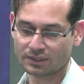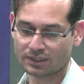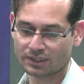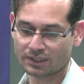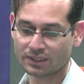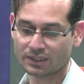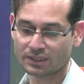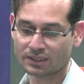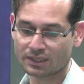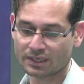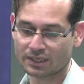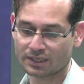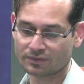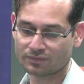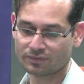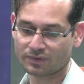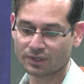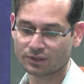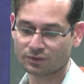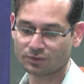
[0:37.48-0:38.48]
here
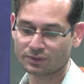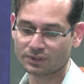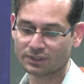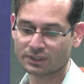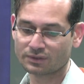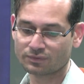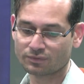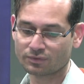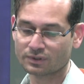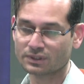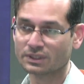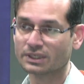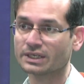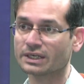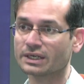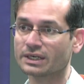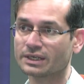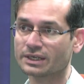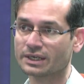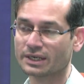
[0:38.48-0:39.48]
we are doing it for the
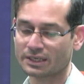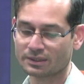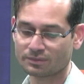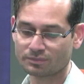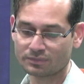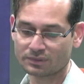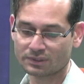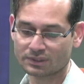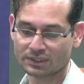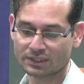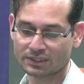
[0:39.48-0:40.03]
real time,